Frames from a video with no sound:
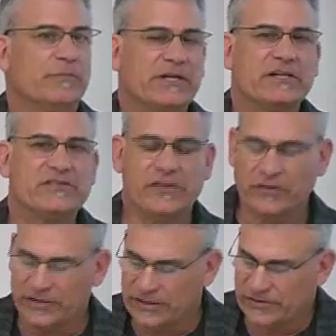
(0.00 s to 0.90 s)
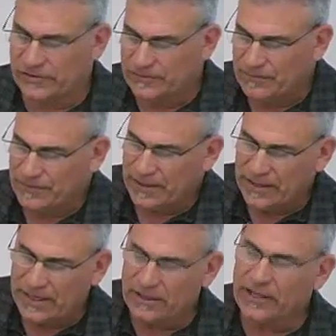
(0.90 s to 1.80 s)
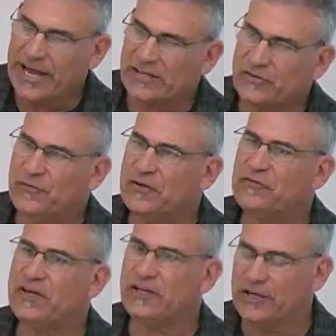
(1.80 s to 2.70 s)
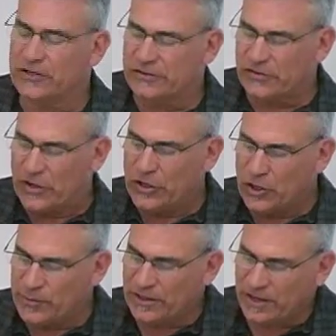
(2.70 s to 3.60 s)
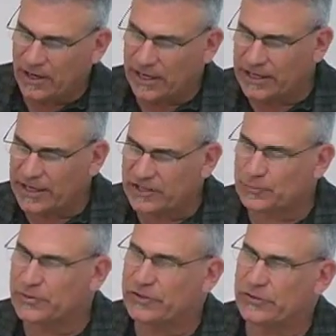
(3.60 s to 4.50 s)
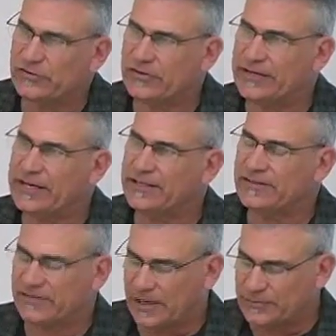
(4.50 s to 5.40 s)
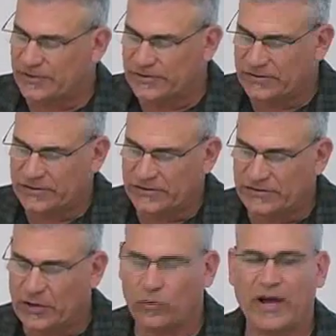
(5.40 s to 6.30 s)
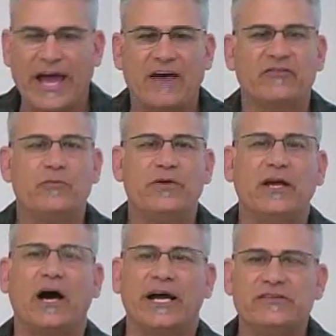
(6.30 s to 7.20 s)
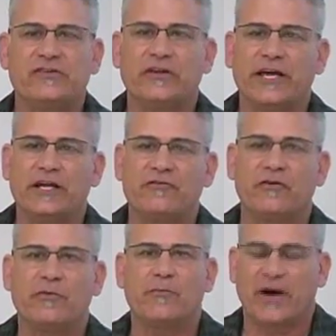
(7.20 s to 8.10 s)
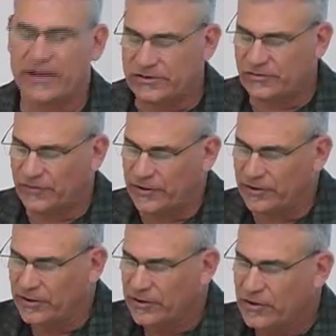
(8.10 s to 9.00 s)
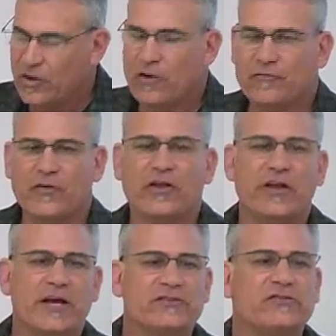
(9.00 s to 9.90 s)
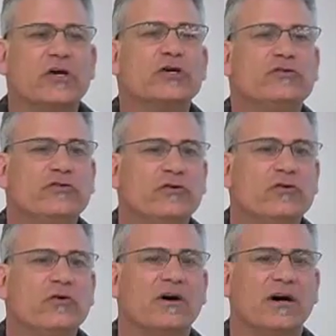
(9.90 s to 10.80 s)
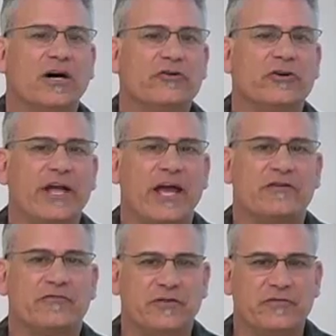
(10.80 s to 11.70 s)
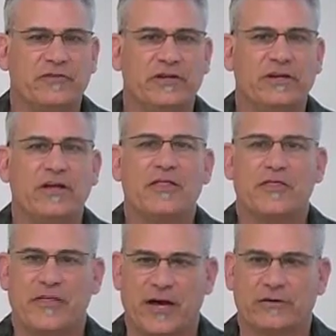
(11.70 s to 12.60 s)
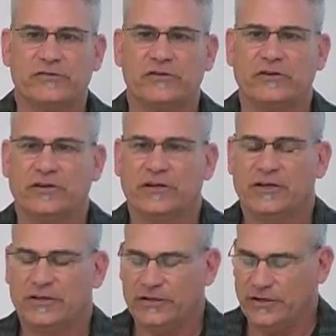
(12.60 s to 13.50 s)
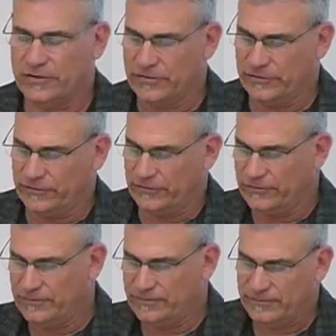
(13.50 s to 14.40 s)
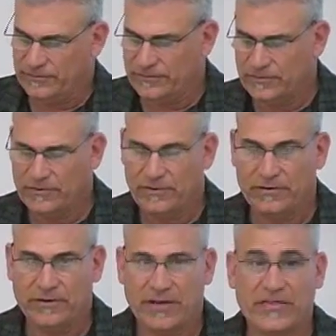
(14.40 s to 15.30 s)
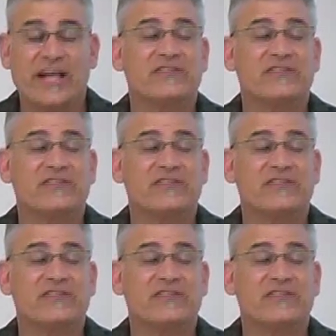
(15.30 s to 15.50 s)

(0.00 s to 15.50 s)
But consider this. In the last 50 years, humankind has produced deadly substances that will have to be isolated from the biosphere for the next 250,000 years. And